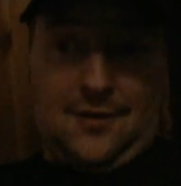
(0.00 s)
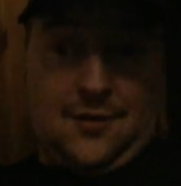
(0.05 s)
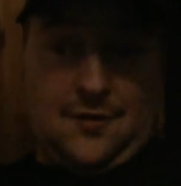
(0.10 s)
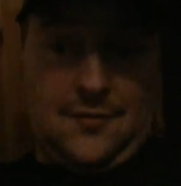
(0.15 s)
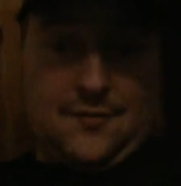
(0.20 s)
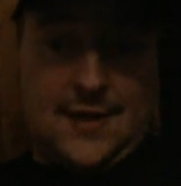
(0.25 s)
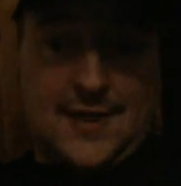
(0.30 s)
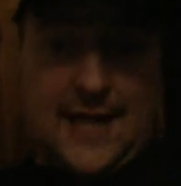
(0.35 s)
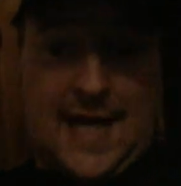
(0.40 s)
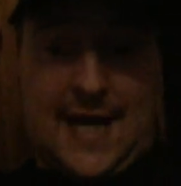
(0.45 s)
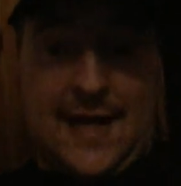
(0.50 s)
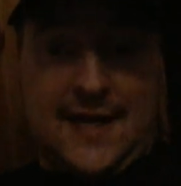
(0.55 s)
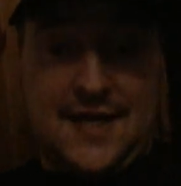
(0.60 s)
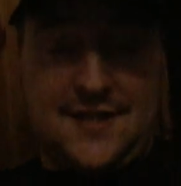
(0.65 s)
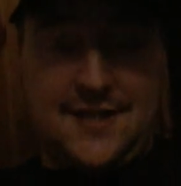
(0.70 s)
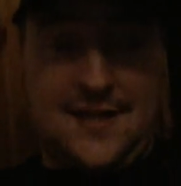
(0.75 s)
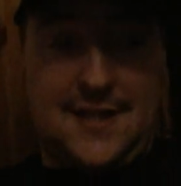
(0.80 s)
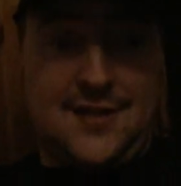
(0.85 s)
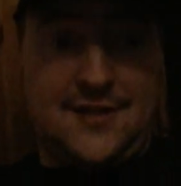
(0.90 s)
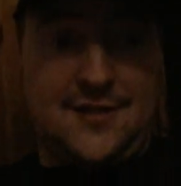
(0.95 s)
or
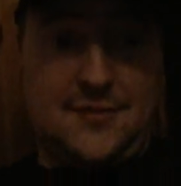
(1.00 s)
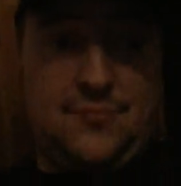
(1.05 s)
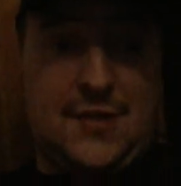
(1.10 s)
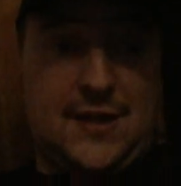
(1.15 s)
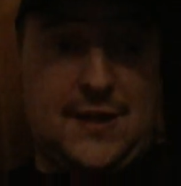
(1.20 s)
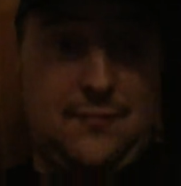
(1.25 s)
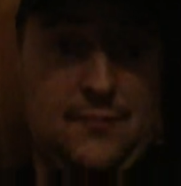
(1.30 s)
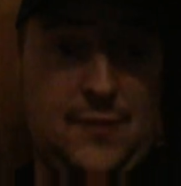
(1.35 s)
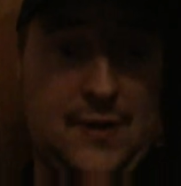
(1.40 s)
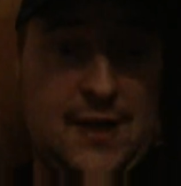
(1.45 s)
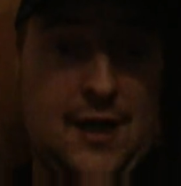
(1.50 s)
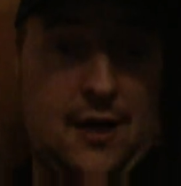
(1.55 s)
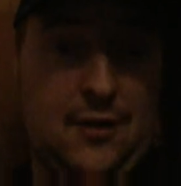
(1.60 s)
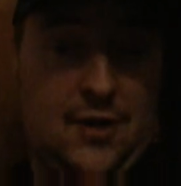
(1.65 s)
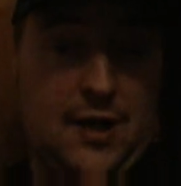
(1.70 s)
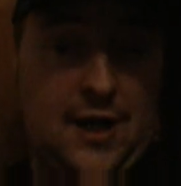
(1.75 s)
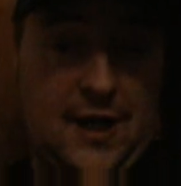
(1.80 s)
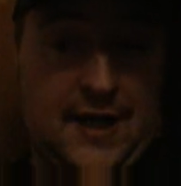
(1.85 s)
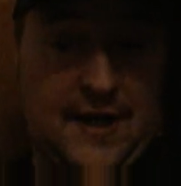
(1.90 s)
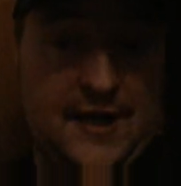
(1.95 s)
Atari says we
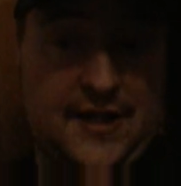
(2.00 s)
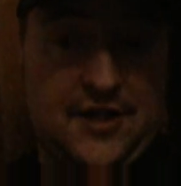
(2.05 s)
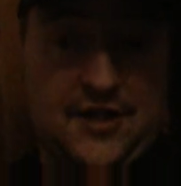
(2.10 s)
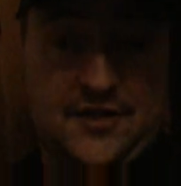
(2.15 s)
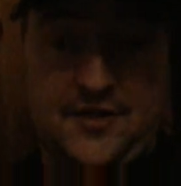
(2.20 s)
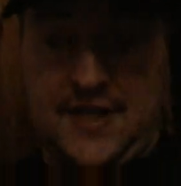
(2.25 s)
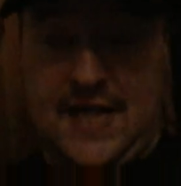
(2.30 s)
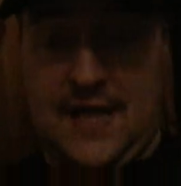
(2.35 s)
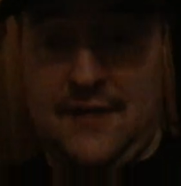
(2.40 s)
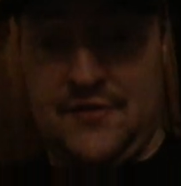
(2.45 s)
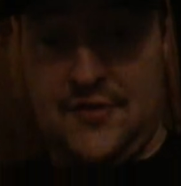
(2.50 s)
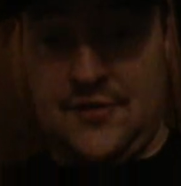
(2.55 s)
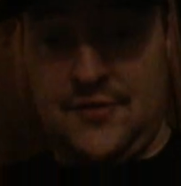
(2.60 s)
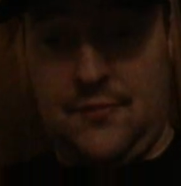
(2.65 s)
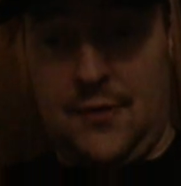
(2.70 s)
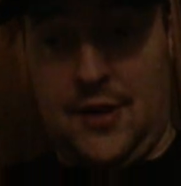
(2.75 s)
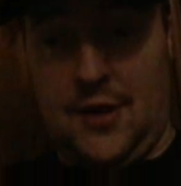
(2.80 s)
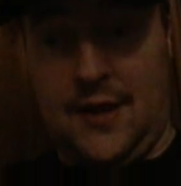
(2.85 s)
no longer need your services,